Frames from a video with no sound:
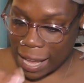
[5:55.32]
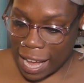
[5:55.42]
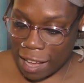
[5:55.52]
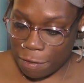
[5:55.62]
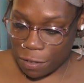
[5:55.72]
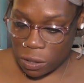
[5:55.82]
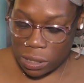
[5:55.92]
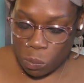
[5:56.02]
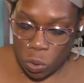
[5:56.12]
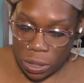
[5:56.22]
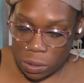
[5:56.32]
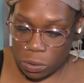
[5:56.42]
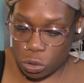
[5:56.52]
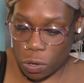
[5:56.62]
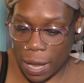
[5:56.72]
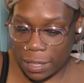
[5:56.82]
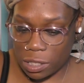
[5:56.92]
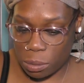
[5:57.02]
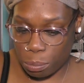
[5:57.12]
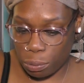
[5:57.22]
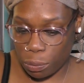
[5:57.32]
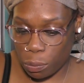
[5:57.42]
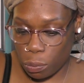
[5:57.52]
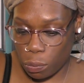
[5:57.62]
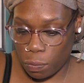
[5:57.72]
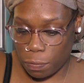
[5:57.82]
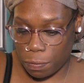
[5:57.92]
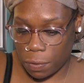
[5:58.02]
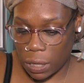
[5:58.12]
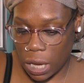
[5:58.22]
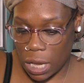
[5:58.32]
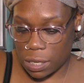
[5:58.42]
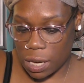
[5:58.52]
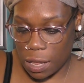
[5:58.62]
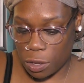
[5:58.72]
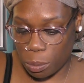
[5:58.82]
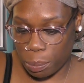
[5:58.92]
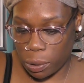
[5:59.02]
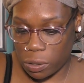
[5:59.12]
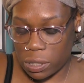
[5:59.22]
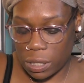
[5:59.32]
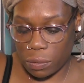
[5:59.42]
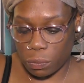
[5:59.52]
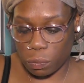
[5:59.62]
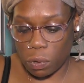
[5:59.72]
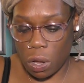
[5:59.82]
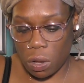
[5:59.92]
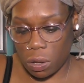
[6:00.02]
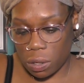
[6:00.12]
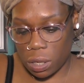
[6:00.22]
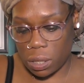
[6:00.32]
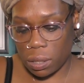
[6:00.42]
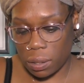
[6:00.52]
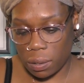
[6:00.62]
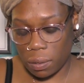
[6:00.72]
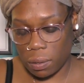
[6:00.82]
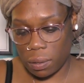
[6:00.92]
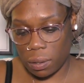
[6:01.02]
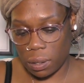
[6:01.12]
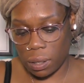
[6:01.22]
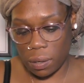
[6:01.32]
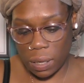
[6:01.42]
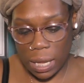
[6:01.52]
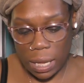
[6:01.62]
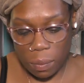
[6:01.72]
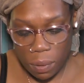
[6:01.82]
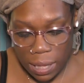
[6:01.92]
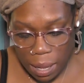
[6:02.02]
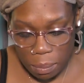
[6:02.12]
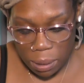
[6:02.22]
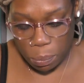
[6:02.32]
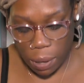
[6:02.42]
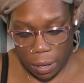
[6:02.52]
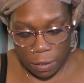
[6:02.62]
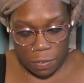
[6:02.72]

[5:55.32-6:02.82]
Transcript: I feel someone trying to prove another person wrong okay with that be proud of